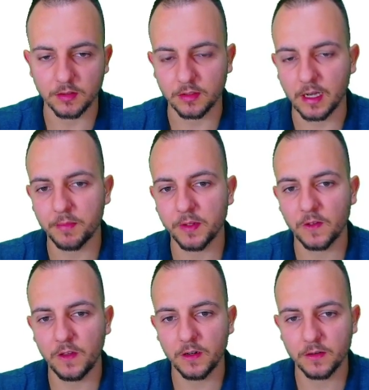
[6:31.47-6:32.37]
typed
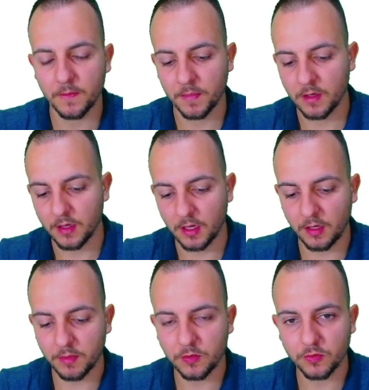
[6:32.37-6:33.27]
here in
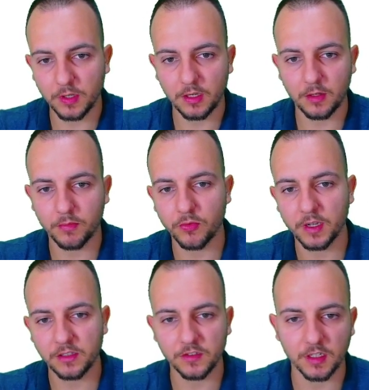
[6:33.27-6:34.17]
between
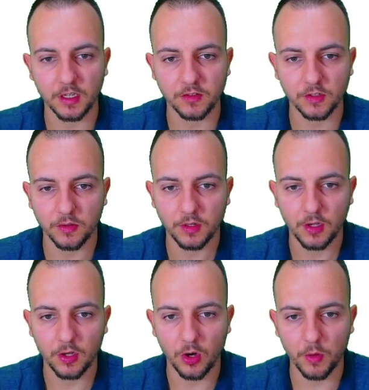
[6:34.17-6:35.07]
parentheses again. So
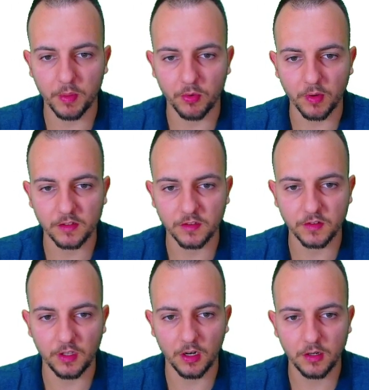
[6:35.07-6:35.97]
open parentheses
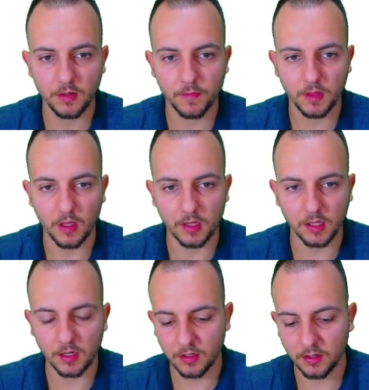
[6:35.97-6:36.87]
here and
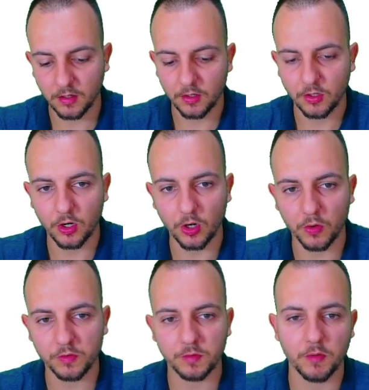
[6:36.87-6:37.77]
then
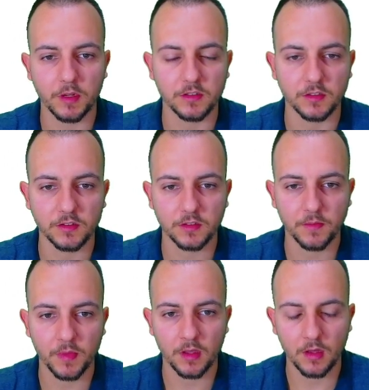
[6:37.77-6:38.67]
close parentheses.
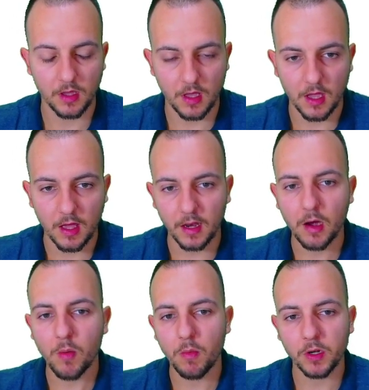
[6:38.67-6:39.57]

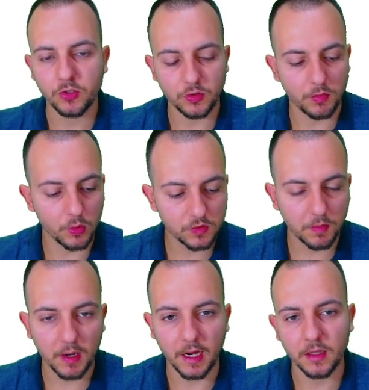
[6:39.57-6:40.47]
Now I want to
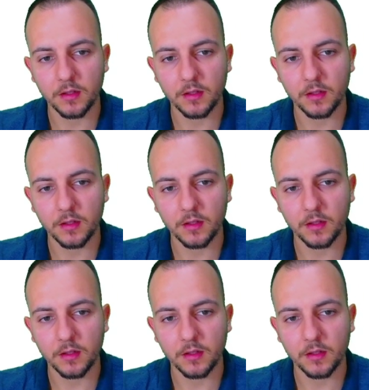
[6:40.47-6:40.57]
multiply